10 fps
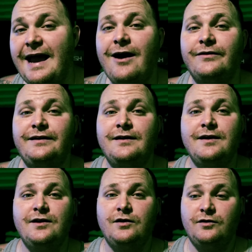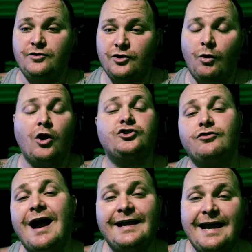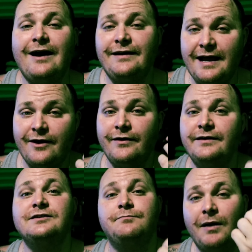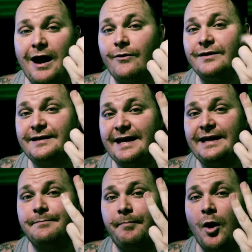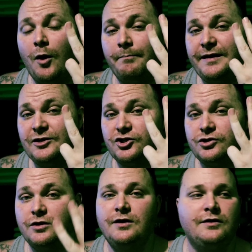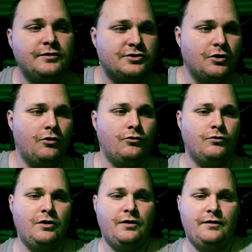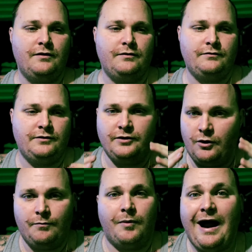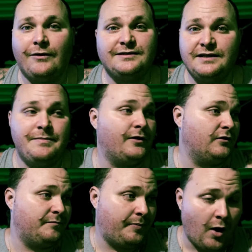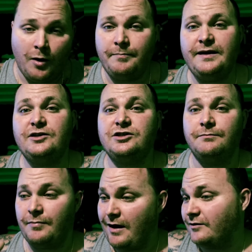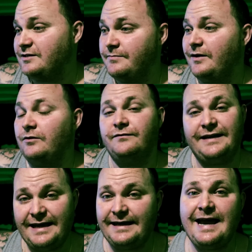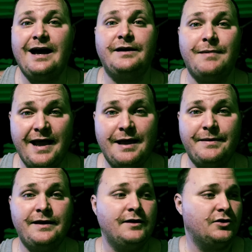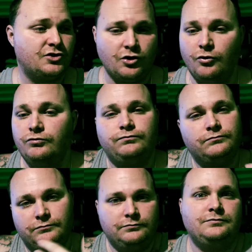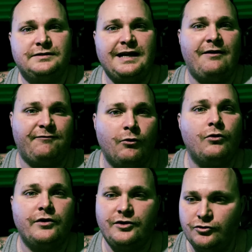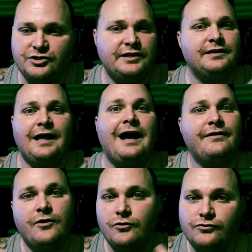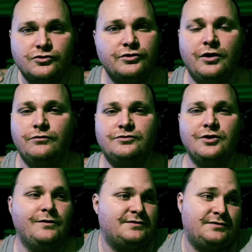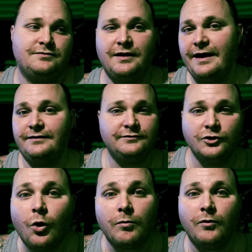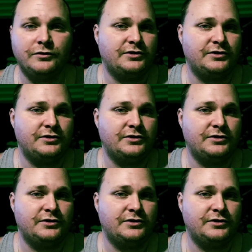County, you know, our tri-county area is Broward, Dade, and Palm Beach. So, you know, Broward's in the middle of Palm Beach and Broward's in the middle of Dade County, Miami. So, South Florida, you see a lot of those, you know. So it's like normal.